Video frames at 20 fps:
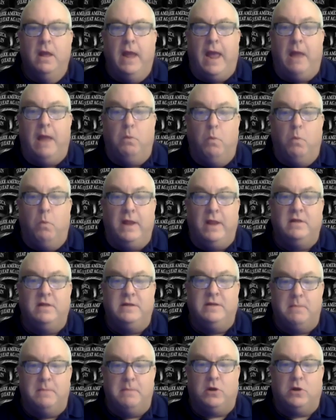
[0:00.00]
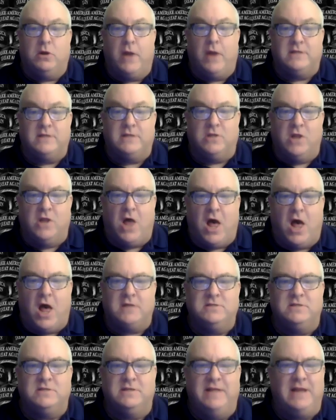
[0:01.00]
And when the Democrats
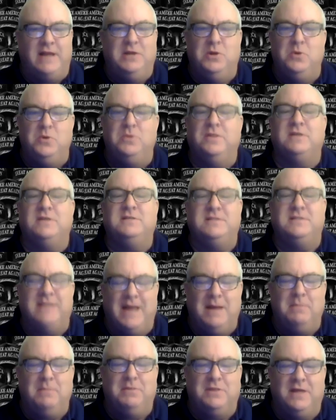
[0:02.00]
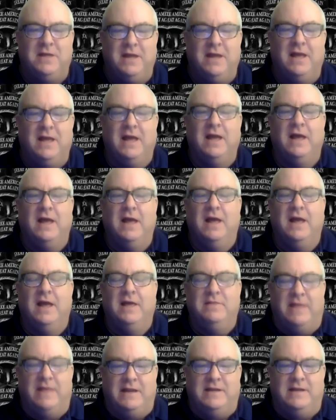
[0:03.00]
lost, they do the same thing.
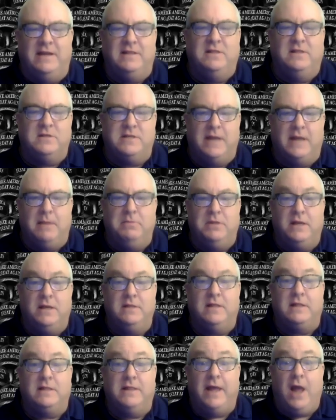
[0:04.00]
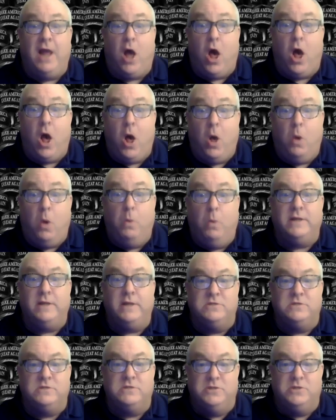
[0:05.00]
They did the same thing that they
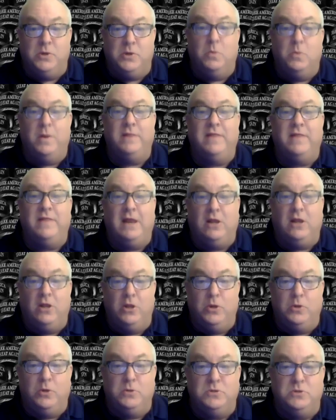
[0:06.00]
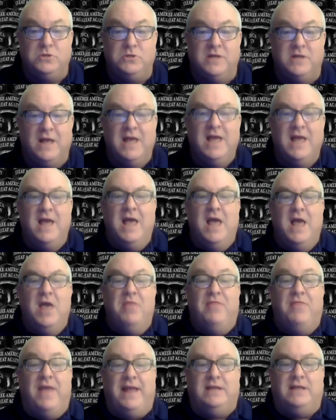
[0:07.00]
always do when they lose.
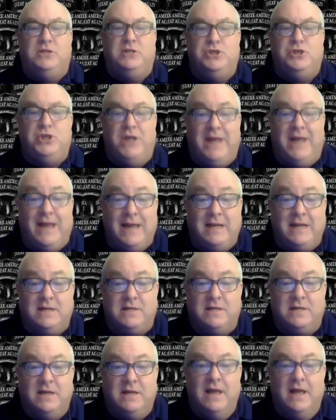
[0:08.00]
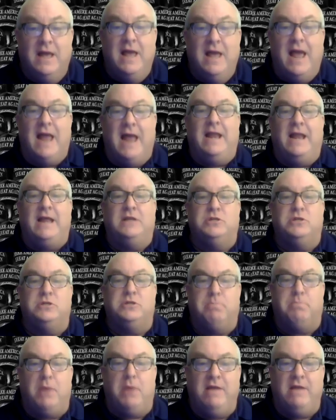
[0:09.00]
They cheat and they
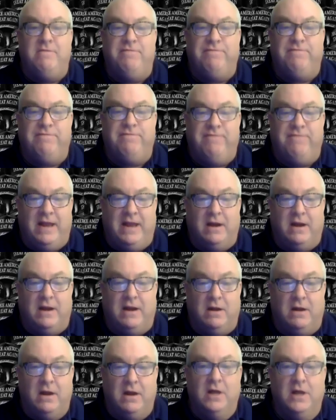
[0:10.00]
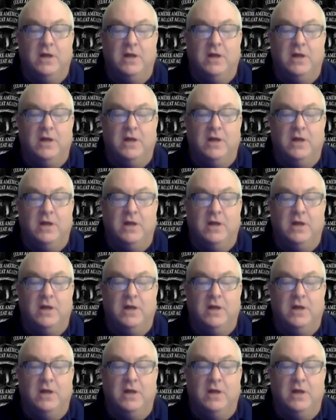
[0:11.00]
spread fear.